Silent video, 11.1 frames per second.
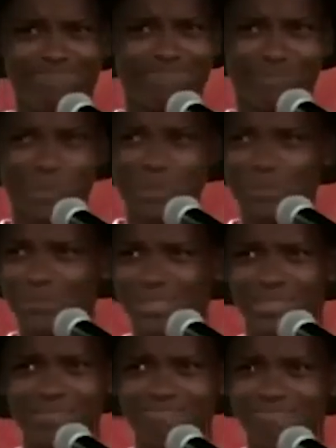
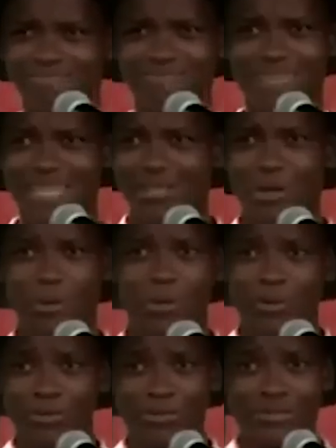movie that's going
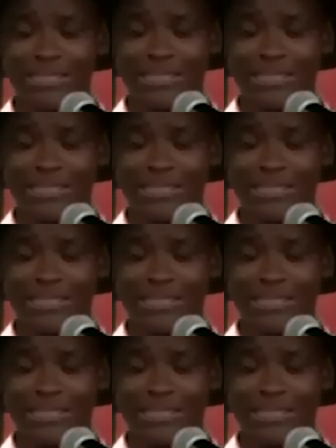on,